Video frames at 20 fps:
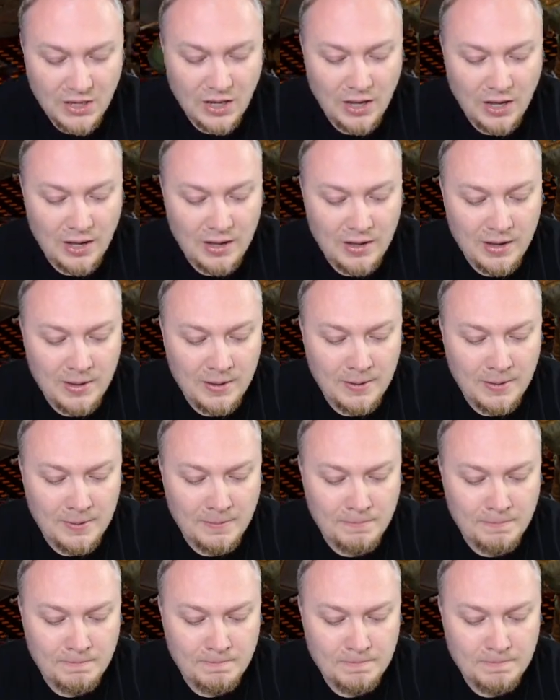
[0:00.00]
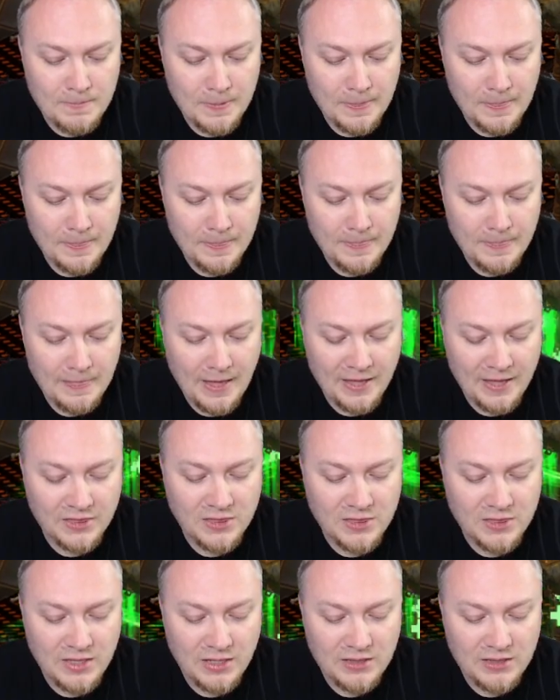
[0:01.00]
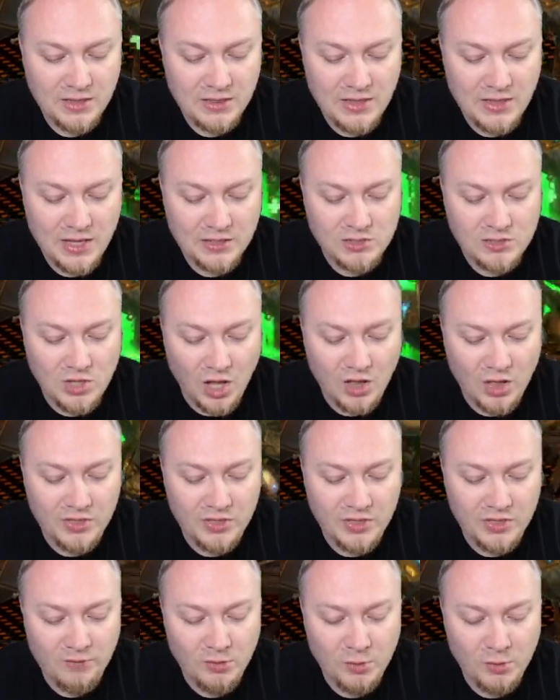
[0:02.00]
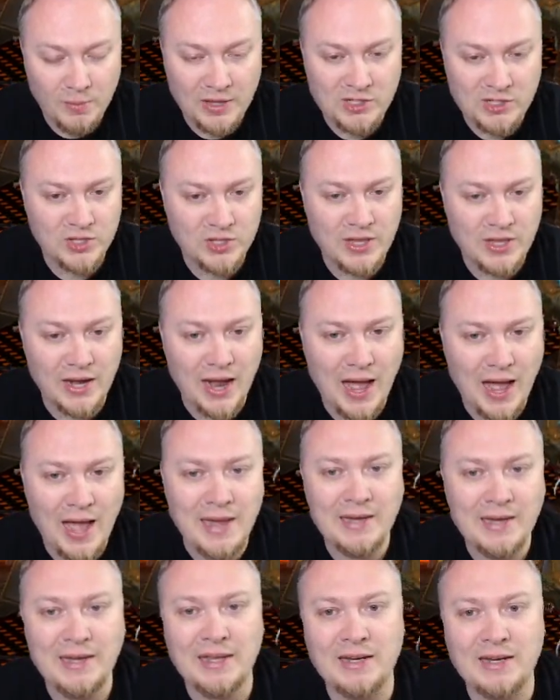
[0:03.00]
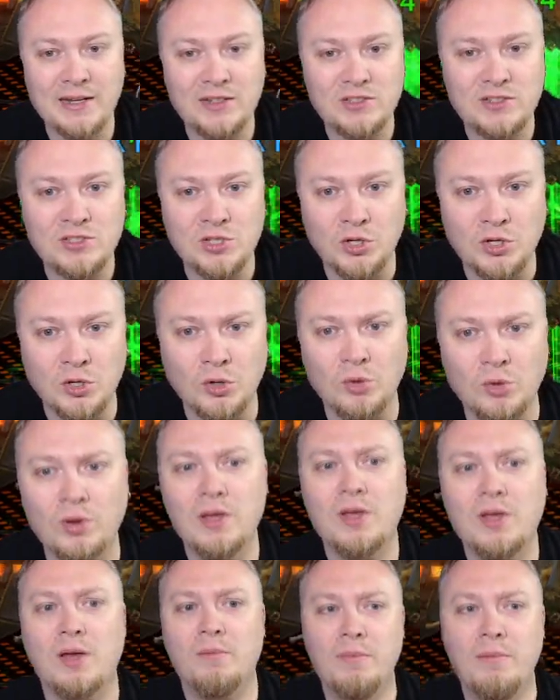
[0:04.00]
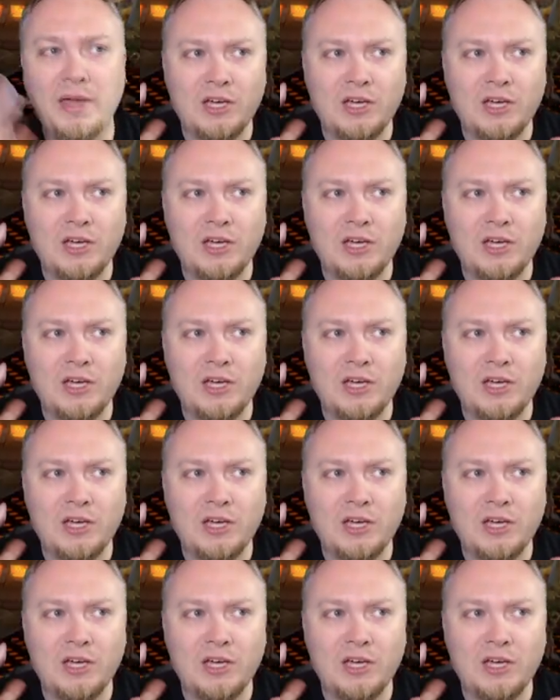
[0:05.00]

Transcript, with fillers: Um, I think that that's all the information that I needed to make